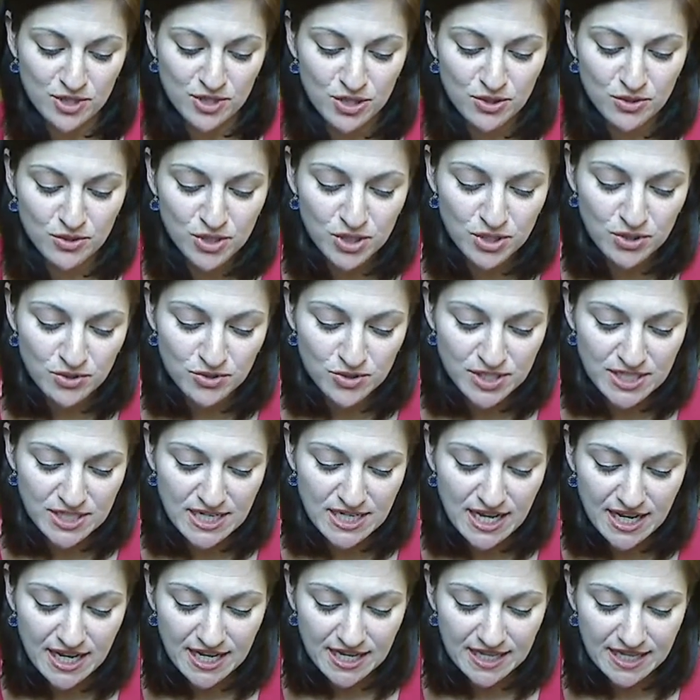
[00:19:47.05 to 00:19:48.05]
You used
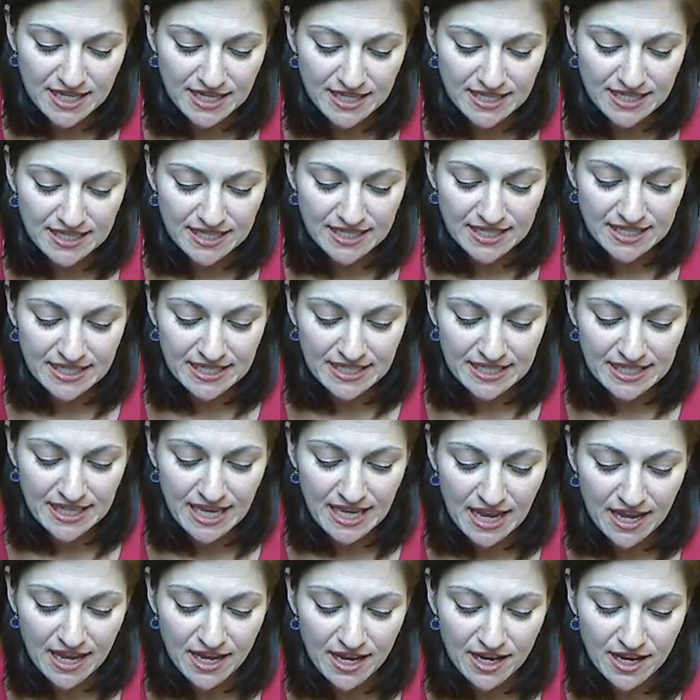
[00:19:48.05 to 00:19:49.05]
a
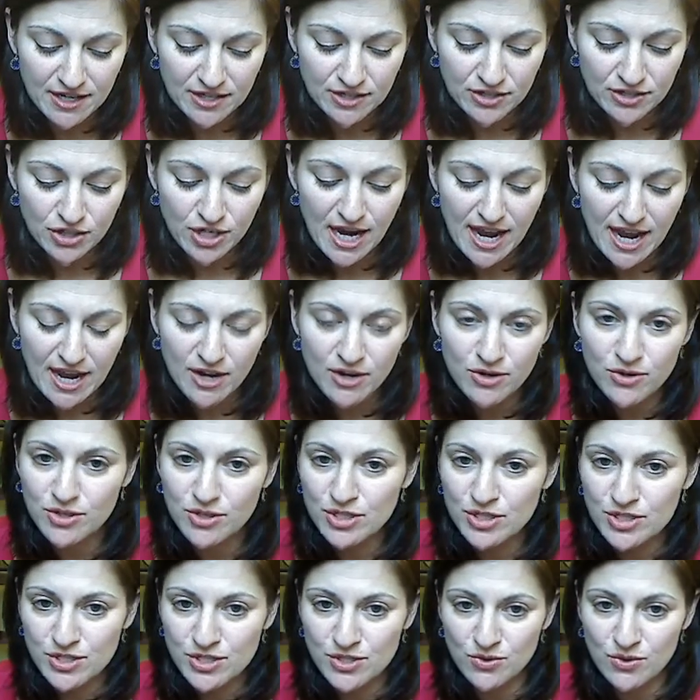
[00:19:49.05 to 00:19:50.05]
crowd
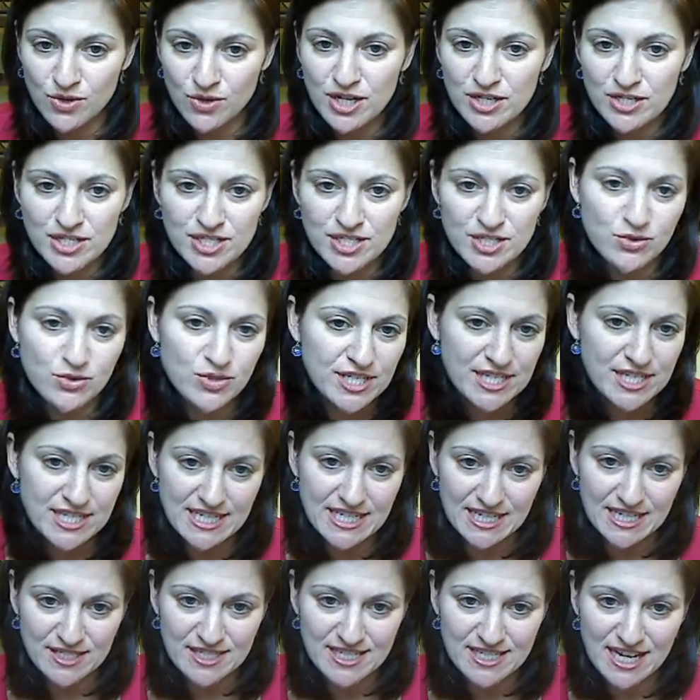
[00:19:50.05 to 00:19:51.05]

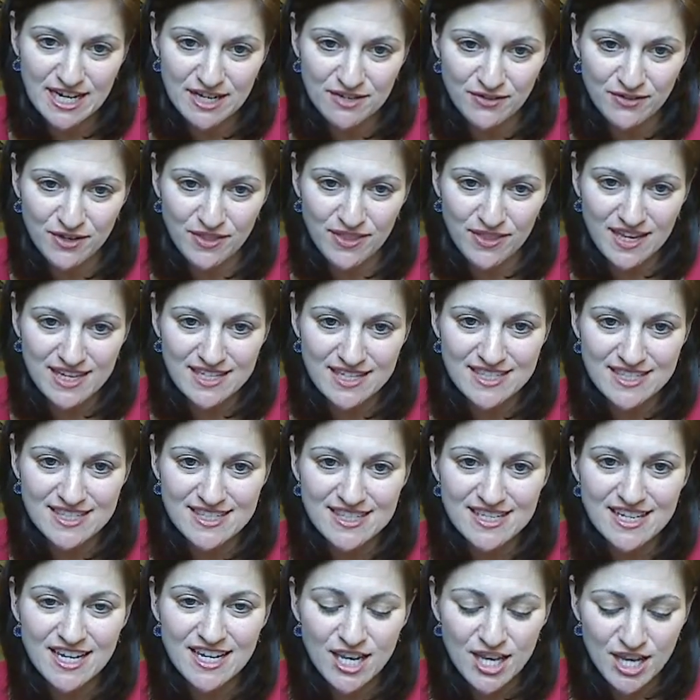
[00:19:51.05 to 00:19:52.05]
sourcing site for
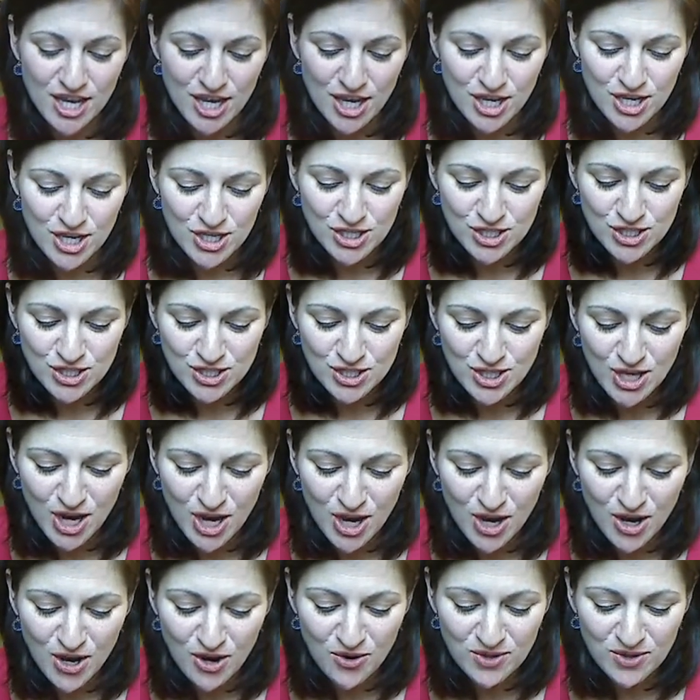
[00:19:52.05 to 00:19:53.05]
this.
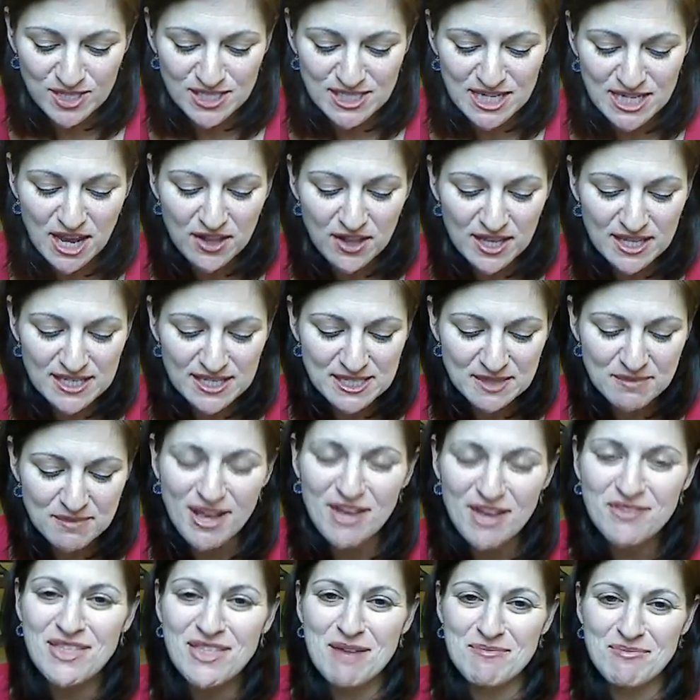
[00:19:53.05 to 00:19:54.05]
So tell us
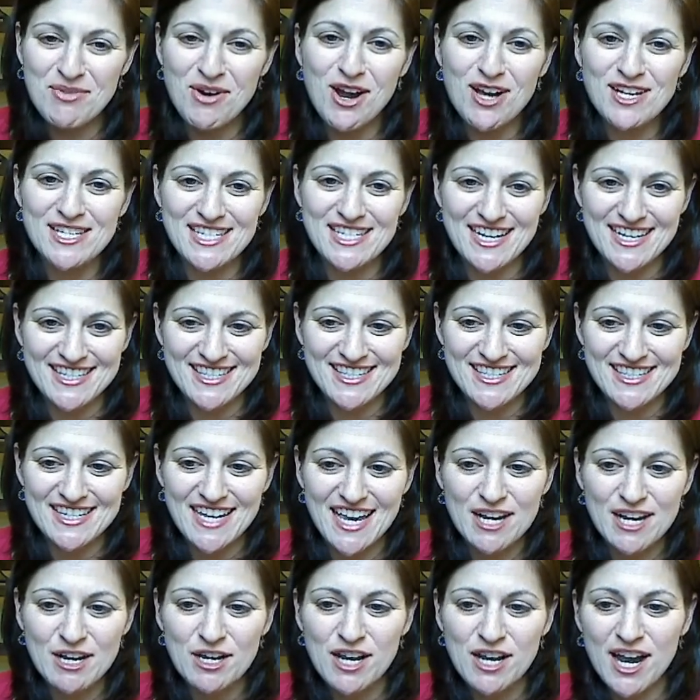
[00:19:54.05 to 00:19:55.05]
about that process
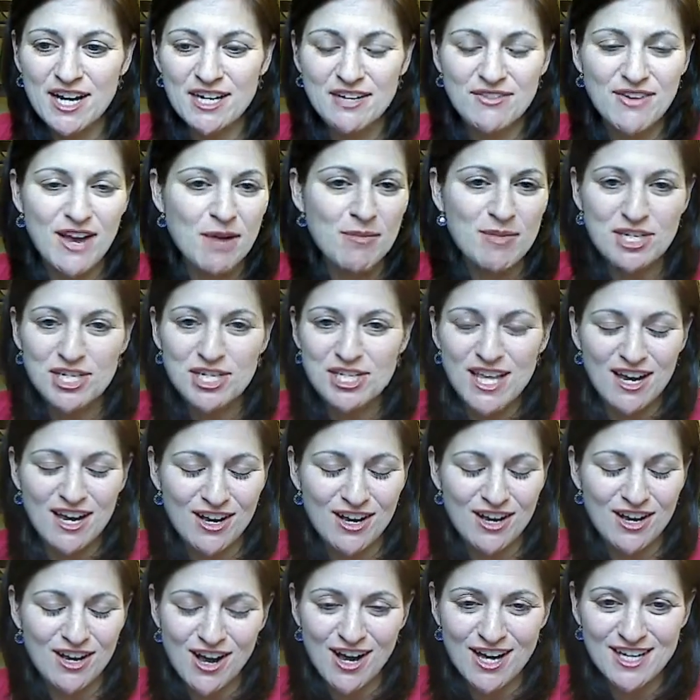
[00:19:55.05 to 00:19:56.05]
and kind of how much that
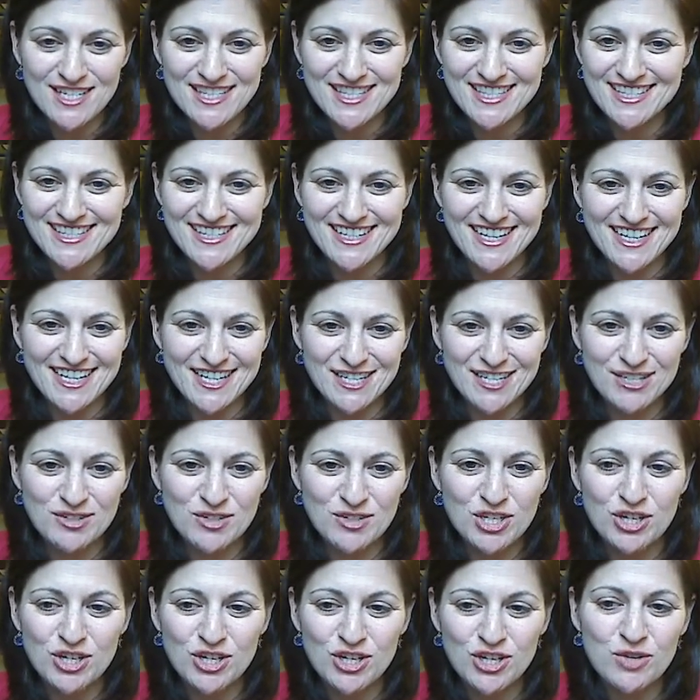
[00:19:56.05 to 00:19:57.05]
costs and
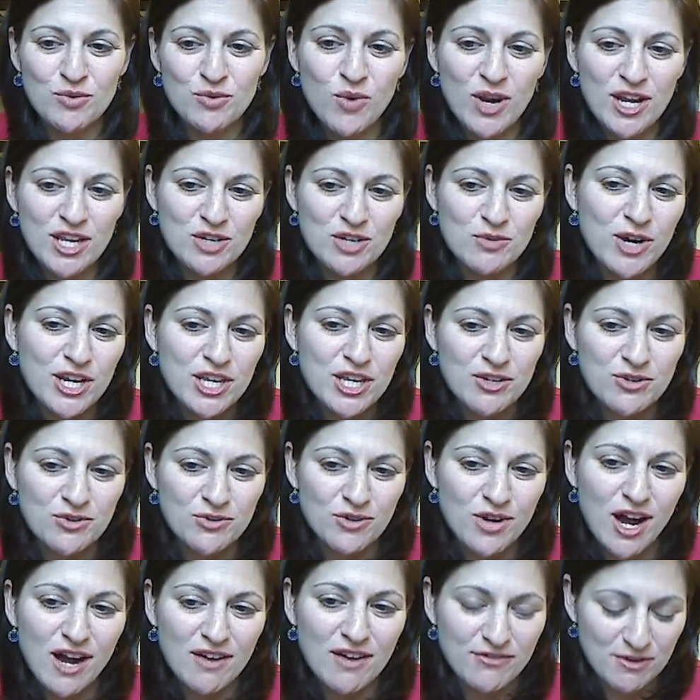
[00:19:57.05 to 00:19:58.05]
what you
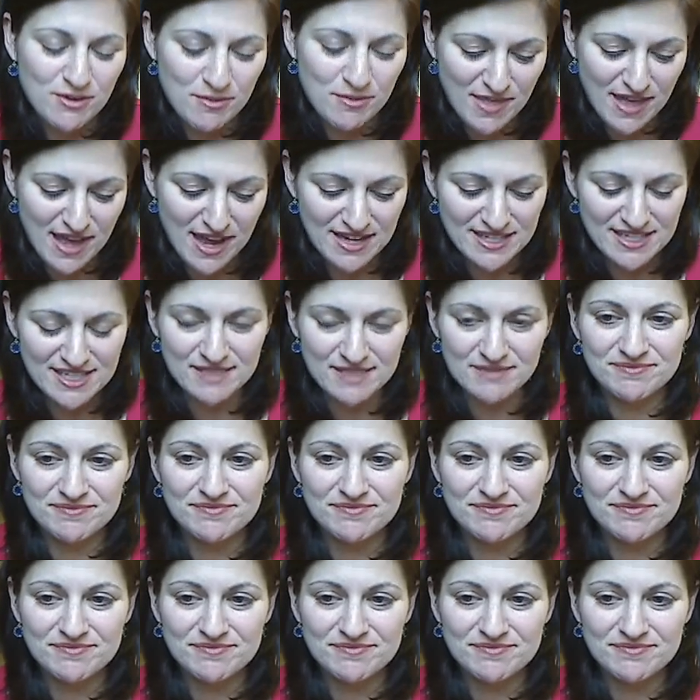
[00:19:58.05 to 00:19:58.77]
got from that.